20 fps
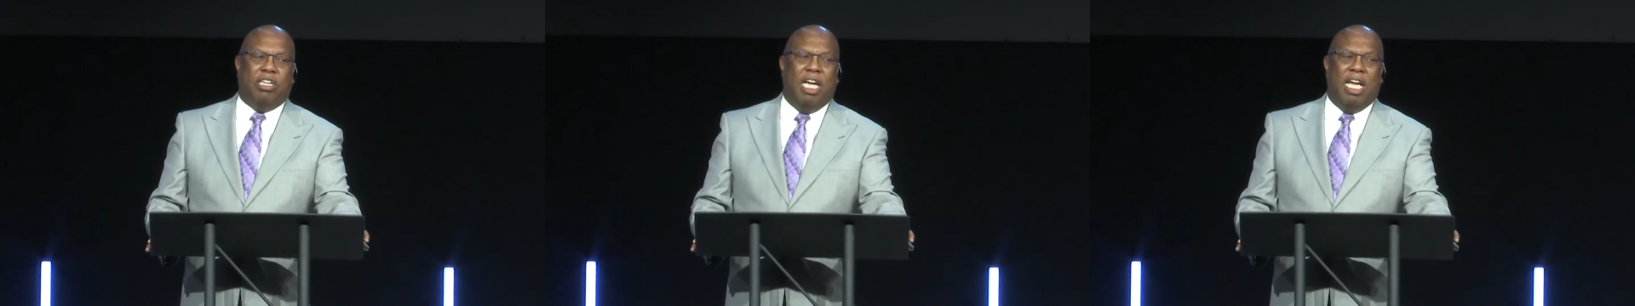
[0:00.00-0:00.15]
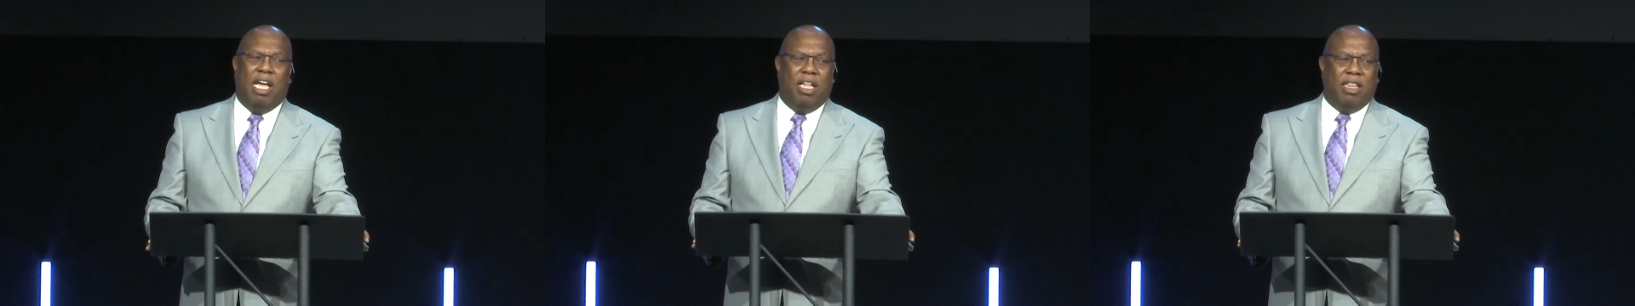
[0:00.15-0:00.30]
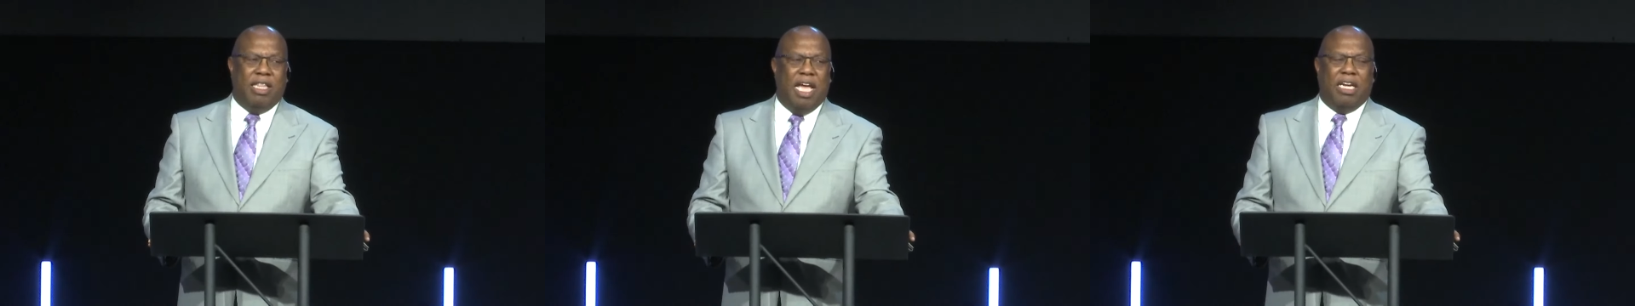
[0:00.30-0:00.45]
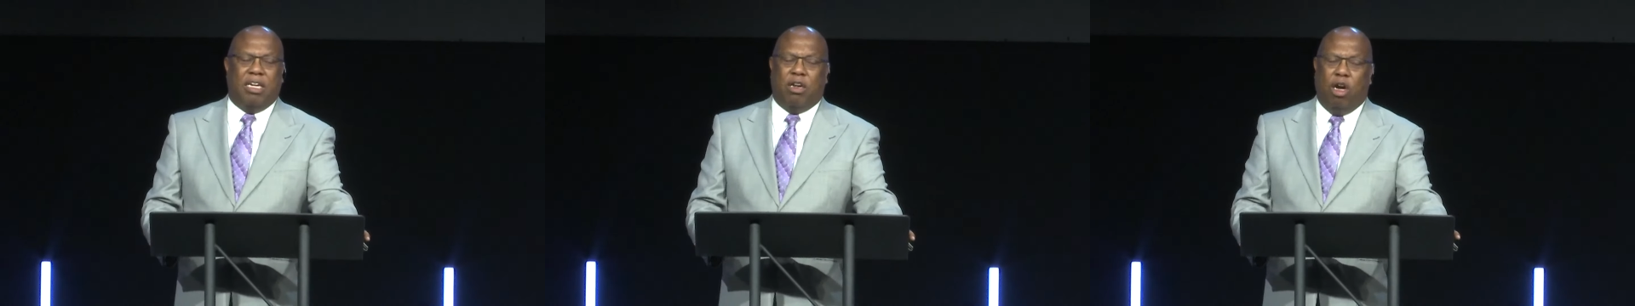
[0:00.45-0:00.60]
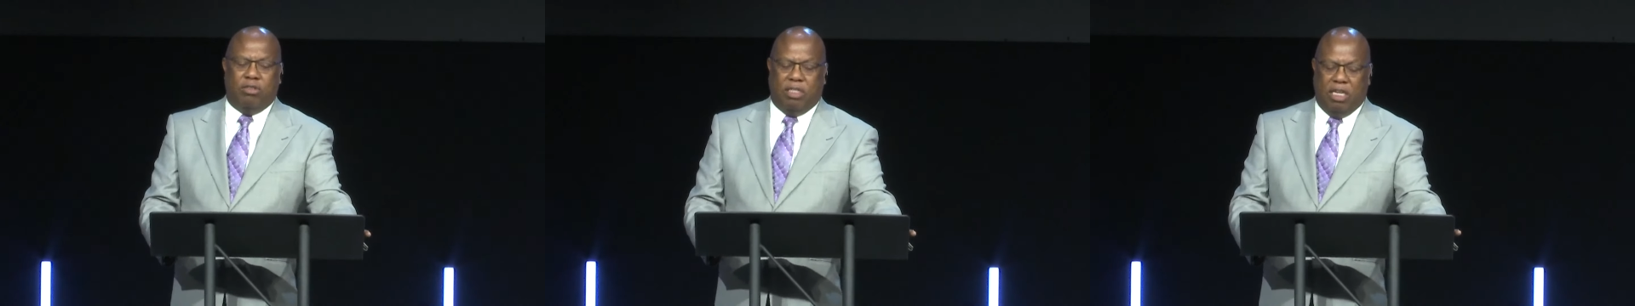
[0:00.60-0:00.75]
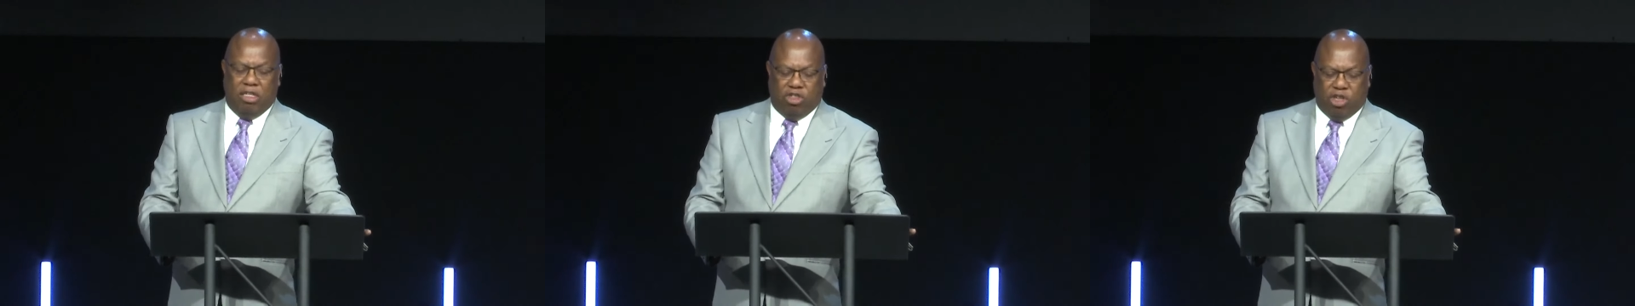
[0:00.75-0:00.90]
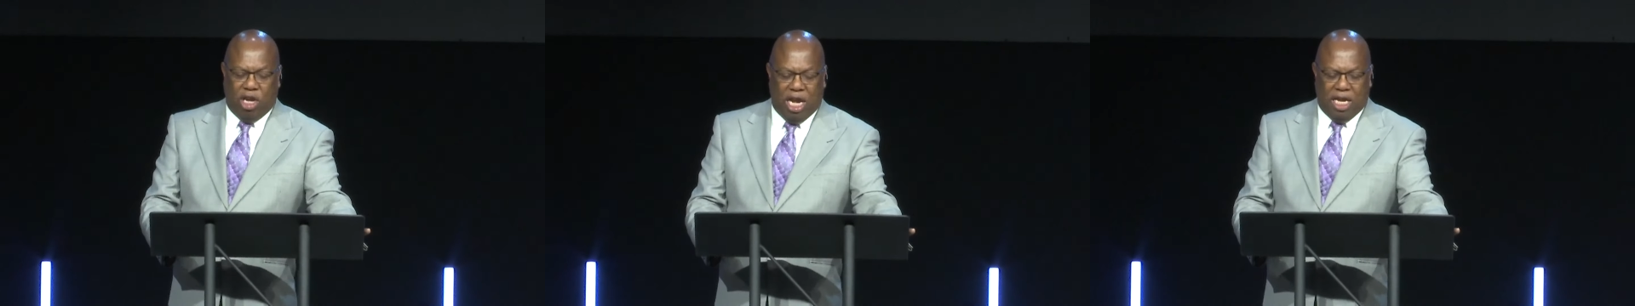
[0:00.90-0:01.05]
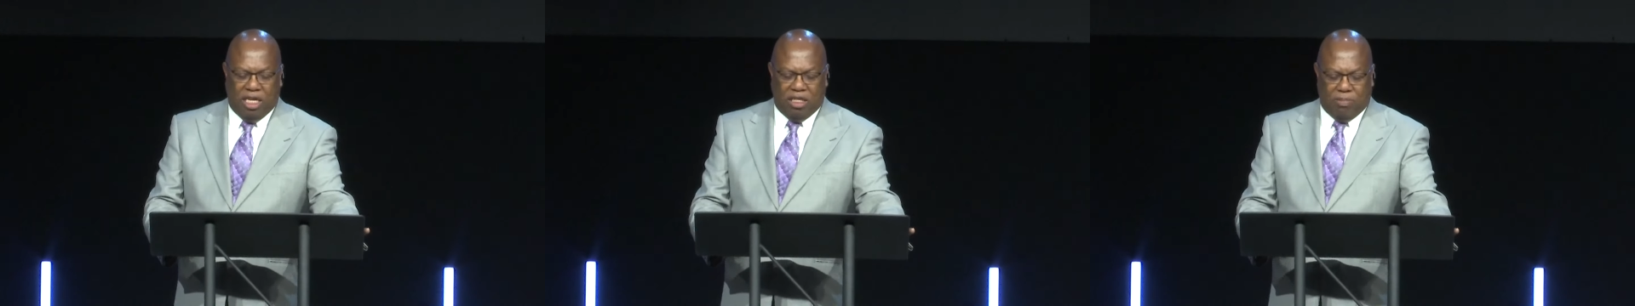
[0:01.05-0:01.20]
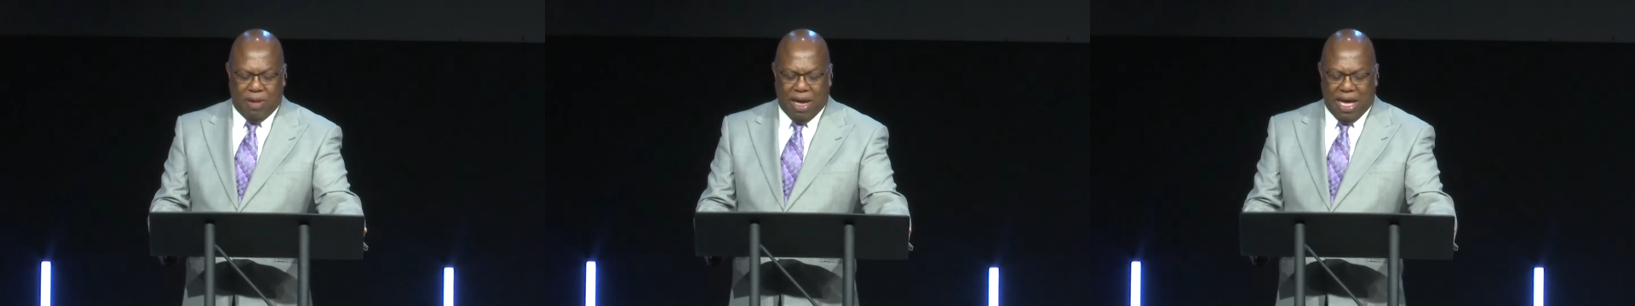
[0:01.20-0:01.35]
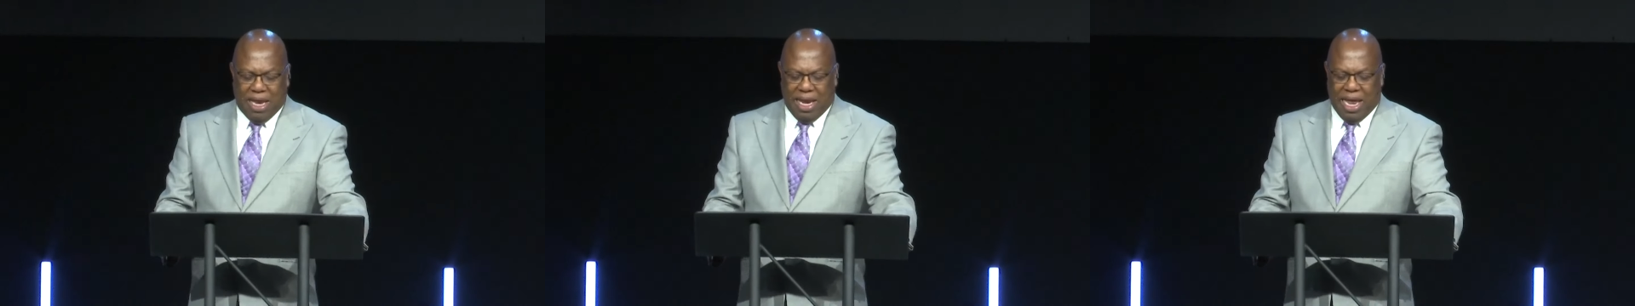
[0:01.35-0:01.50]
tell that because it
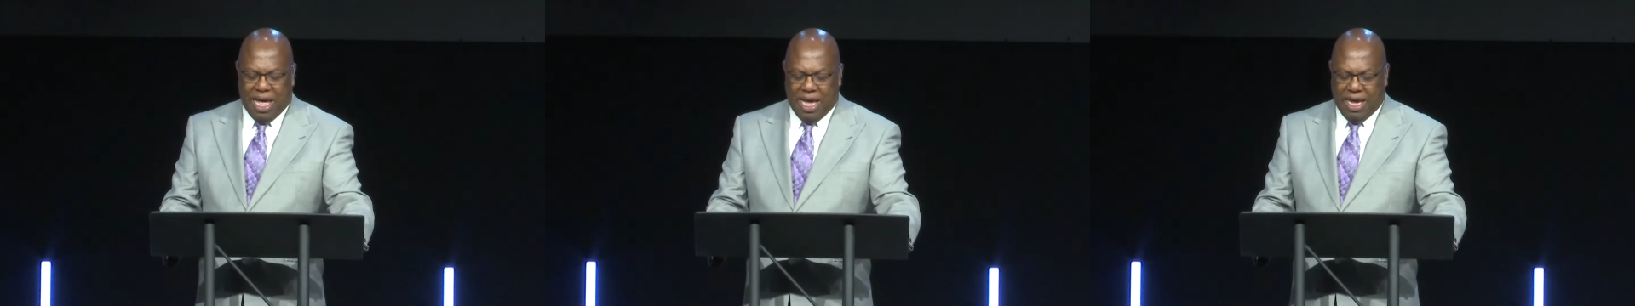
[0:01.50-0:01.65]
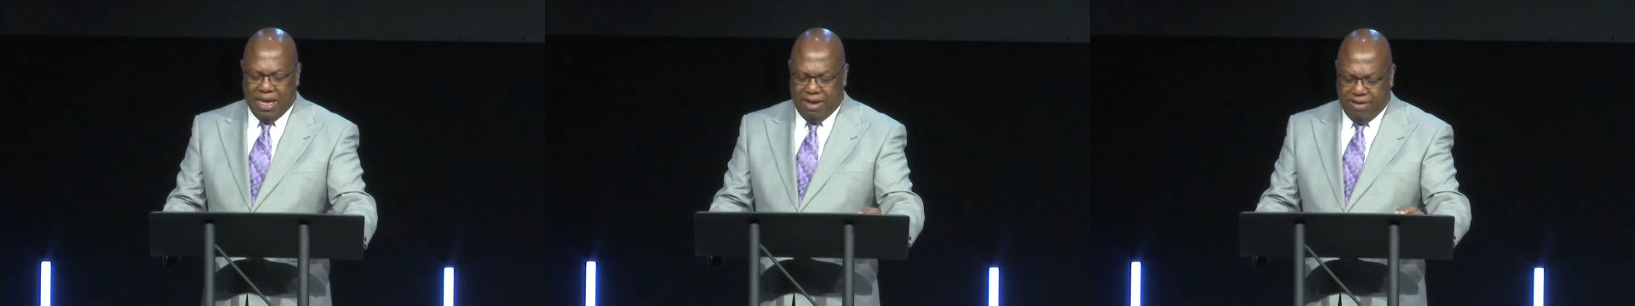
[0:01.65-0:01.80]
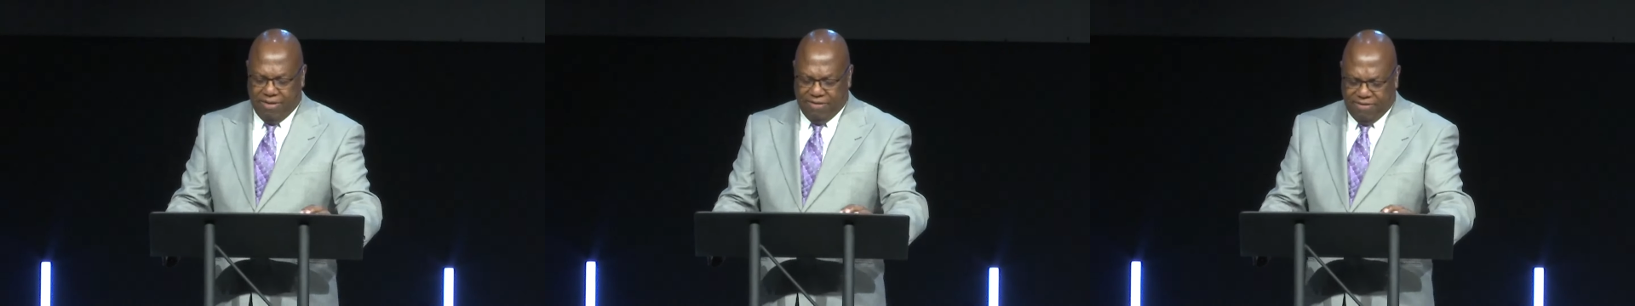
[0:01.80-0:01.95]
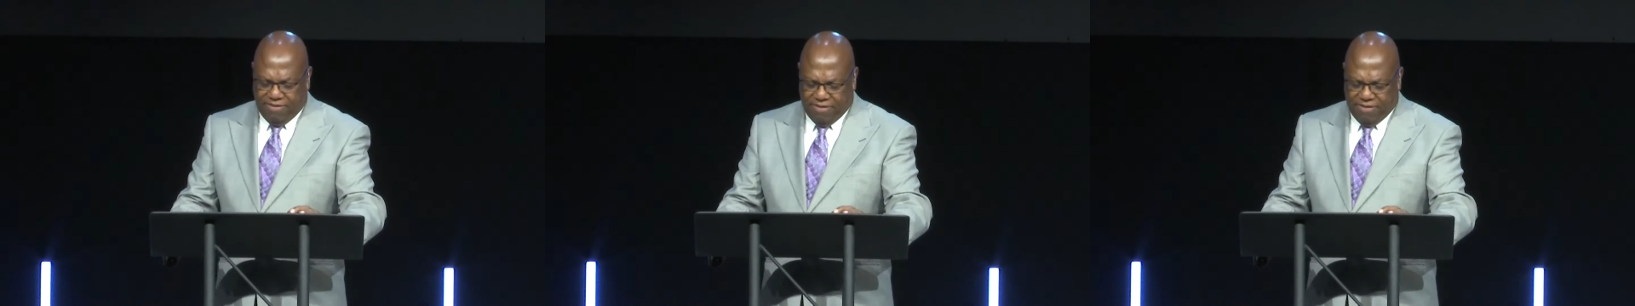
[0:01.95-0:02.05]
changed my life.